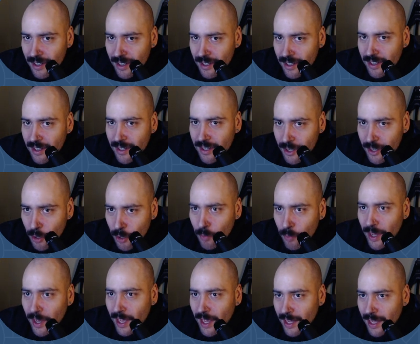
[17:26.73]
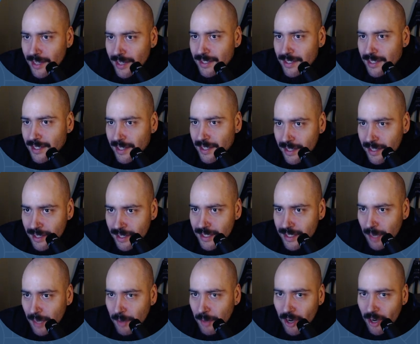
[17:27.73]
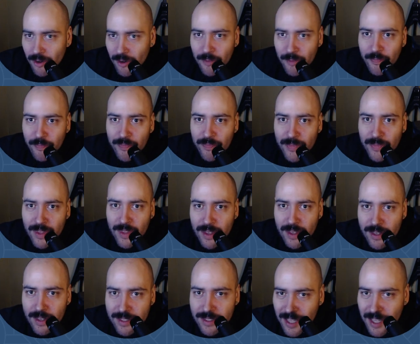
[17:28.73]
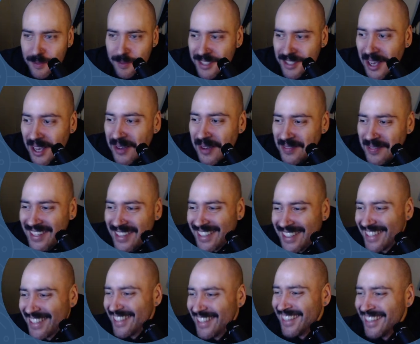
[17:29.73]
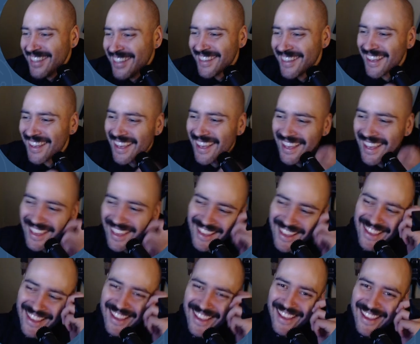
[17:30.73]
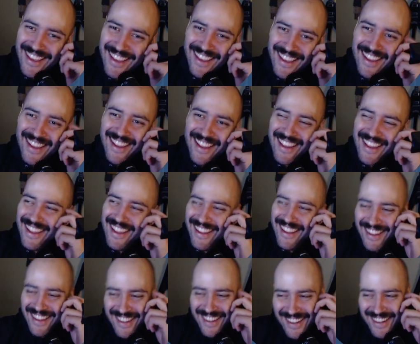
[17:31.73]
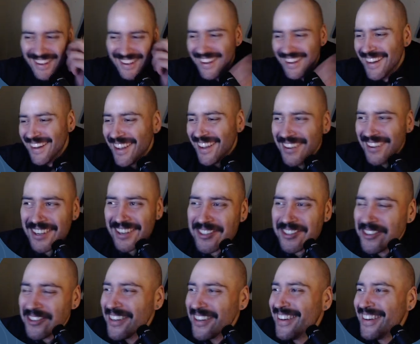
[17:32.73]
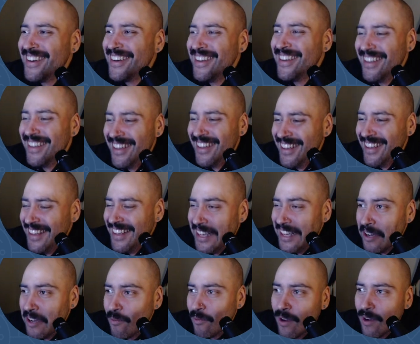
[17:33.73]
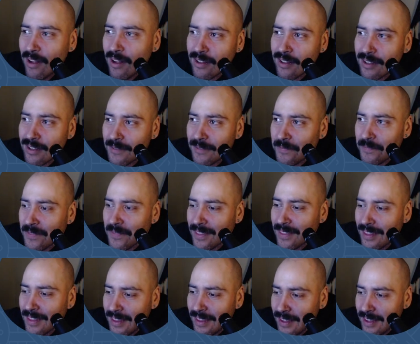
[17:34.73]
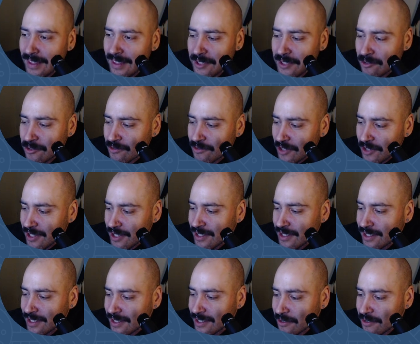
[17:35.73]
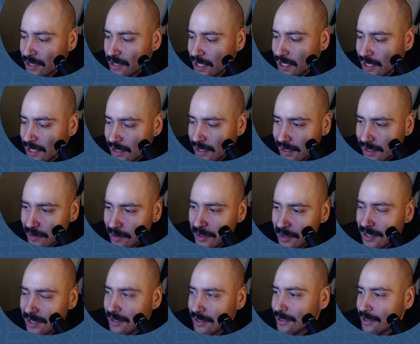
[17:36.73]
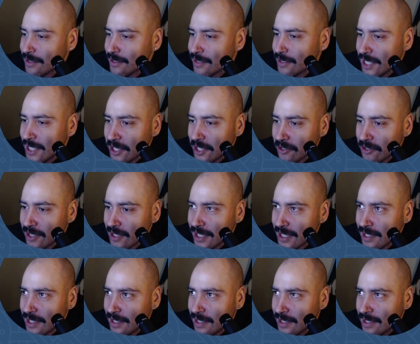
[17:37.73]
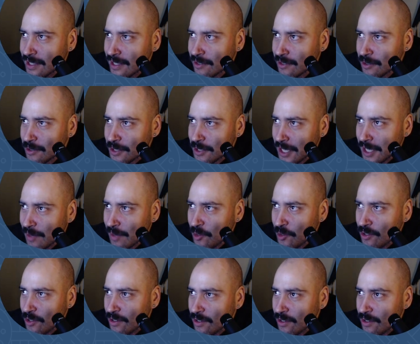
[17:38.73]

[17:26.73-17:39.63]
Command demo. Sub. Hey. Okay, cool. Well, this was fun. We did a little bit of tinkering with YAML.